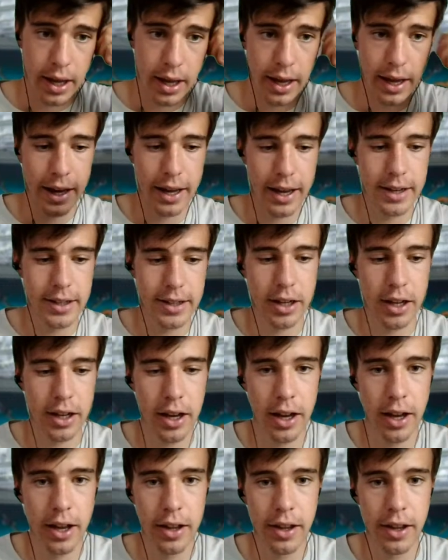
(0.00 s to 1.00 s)
And
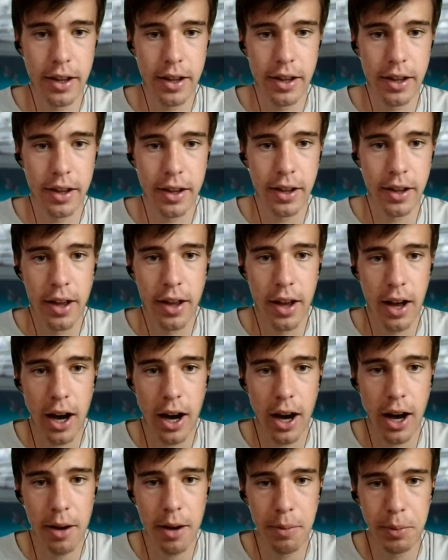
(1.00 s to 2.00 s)
I'm
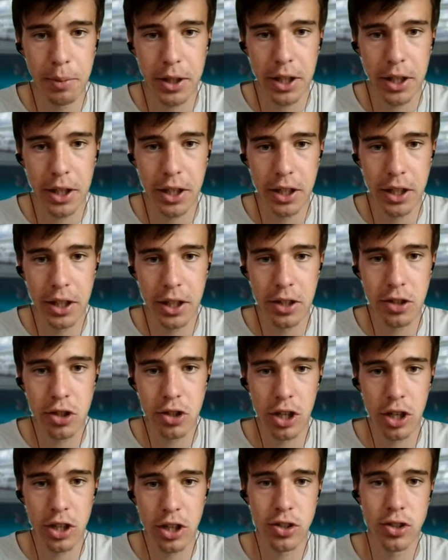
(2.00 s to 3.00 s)
going to just
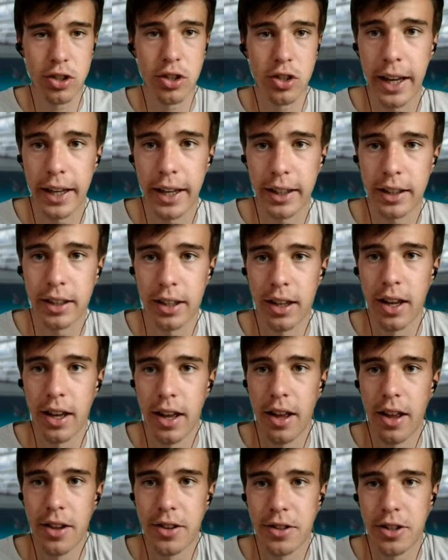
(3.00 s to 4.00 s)
share a link.
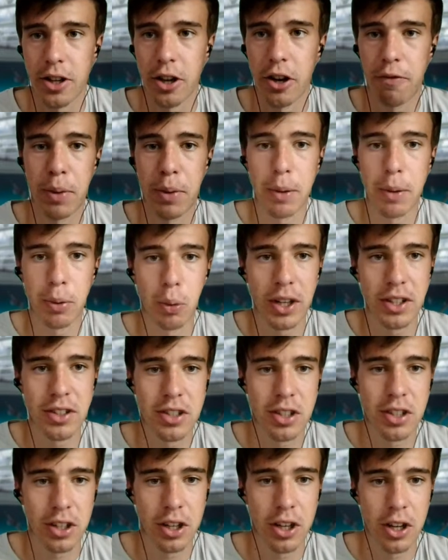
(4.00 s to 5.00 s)
So if people want
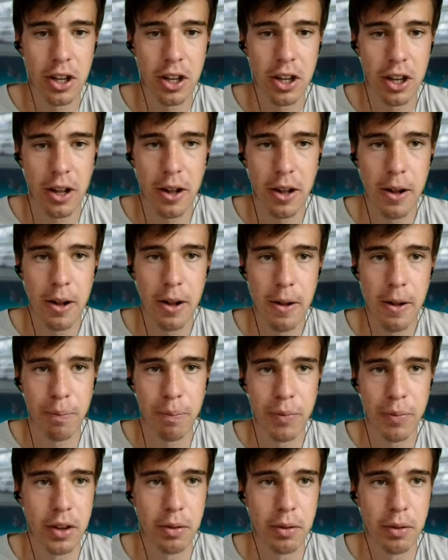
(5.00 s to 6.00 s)
to,
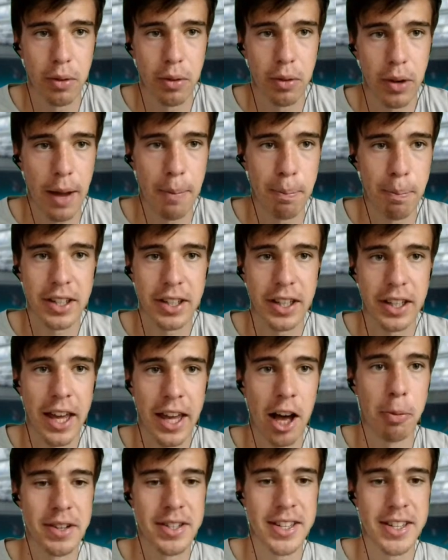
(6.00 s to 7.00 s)
like, basically help
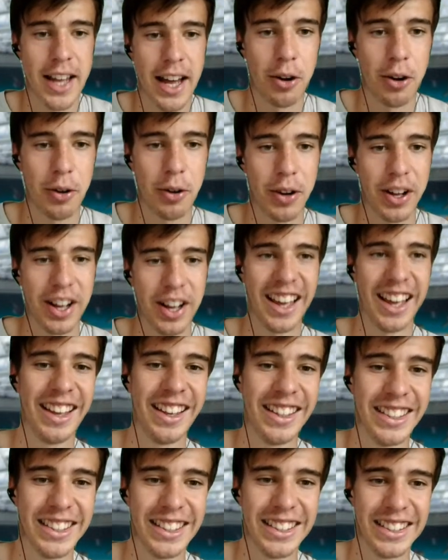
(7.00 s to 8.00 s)
us out,
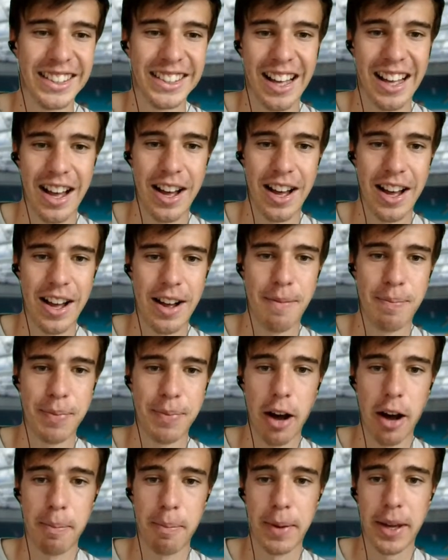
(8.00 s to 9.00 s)
that
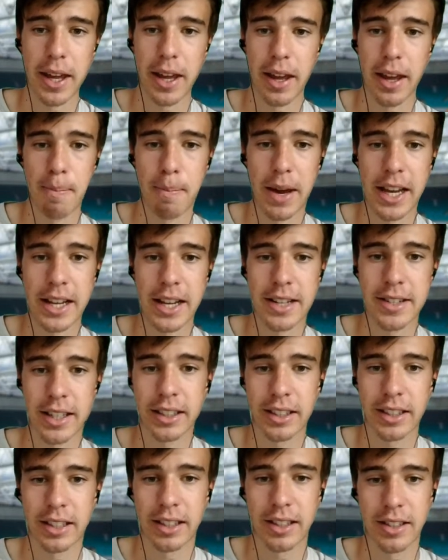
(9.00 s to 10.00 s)
would be amazing.
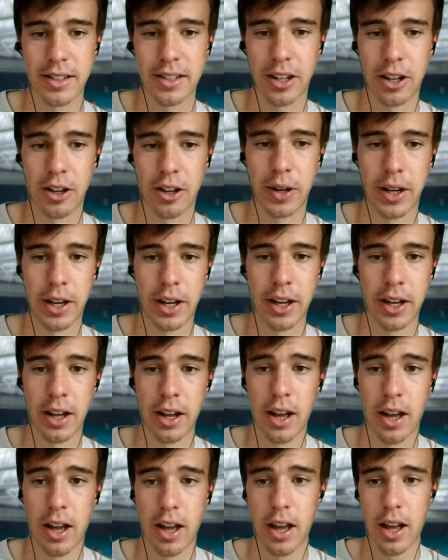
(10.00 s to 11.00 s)
So
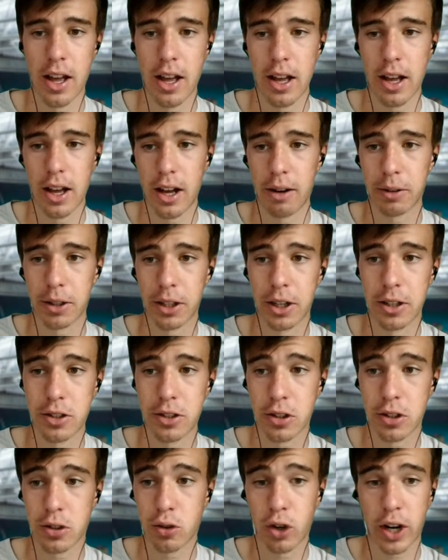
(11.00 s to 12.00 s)
I'm going to
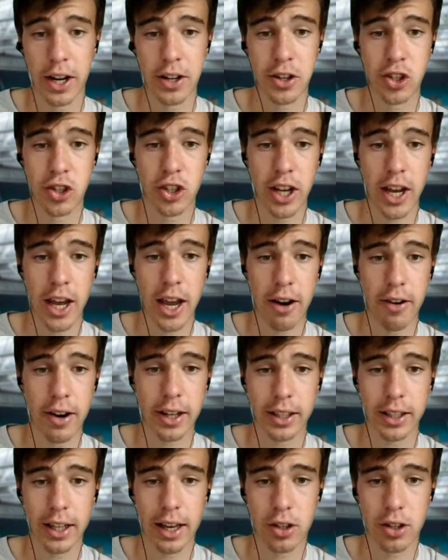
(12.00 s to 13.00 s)
just try and share it,
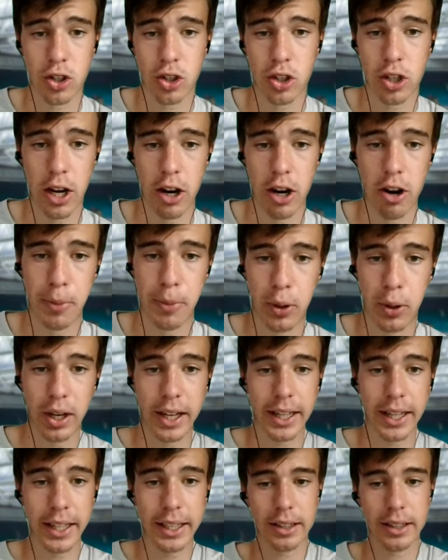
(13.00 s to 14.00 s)
get a shareable
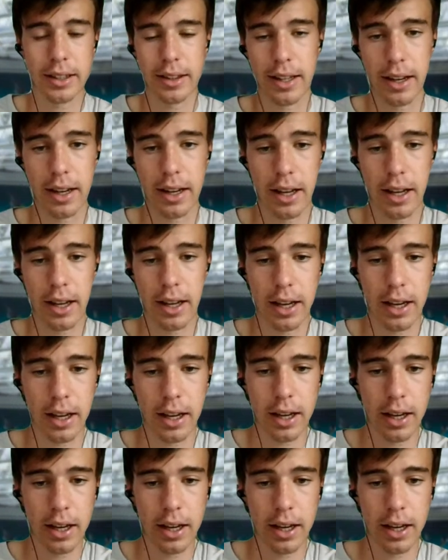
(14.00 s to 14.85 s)
link. Ta-da.